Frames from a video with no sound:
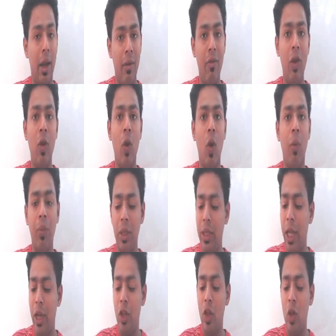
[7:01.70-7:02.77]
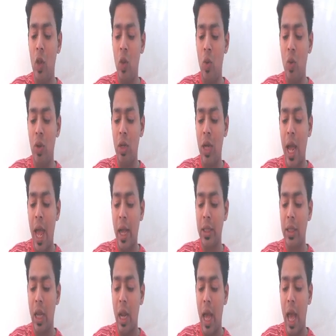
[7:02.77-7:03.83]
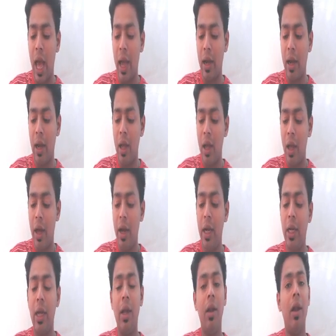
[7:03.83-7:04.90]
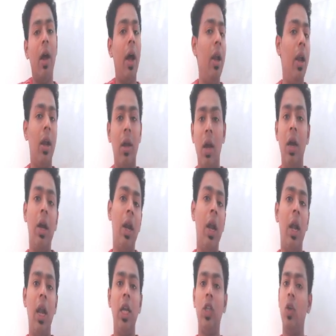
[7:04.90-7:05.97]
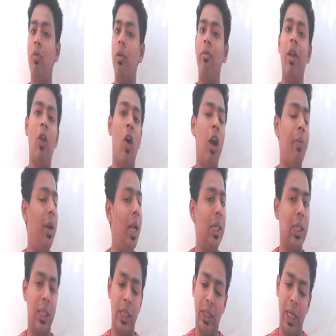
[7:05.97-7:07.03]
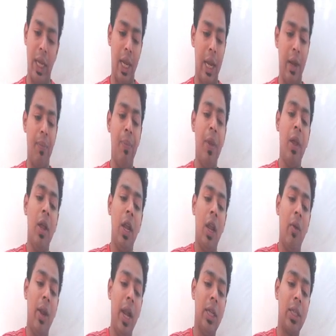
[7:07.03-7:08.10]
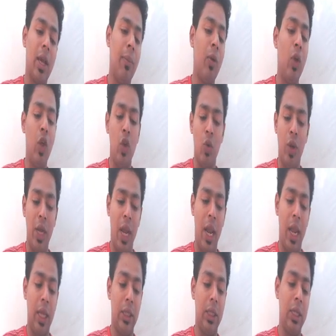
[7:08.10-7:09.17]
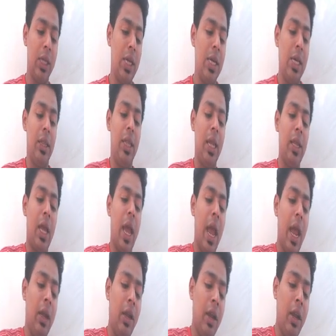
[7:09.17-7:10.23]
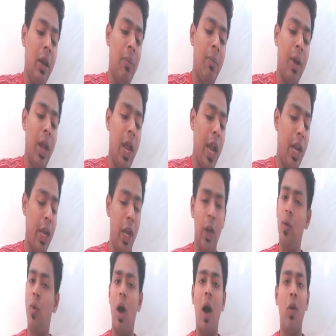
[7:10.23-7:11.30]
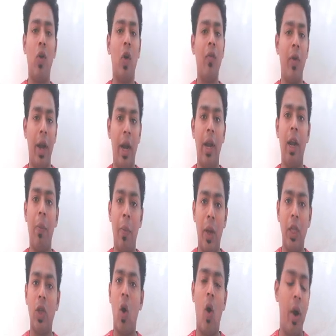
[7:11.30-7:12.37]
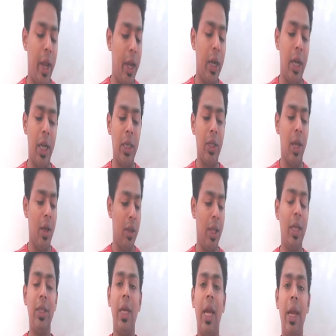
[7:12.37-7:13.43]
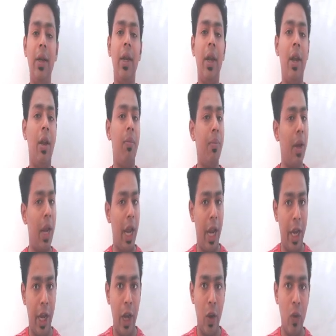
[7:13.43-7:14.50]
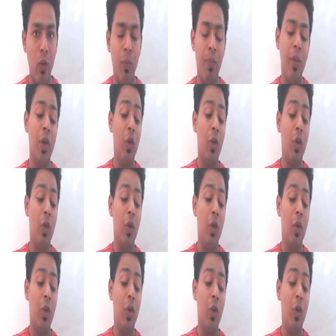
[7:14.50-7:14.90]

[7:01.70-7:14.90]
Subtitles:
Revenue law means there is no tax act written under concurrent list, so we will not be discussing it. Now let's come to union list. There is an entry number 82. Out of 100 plus odd entries, there is an entry number 82,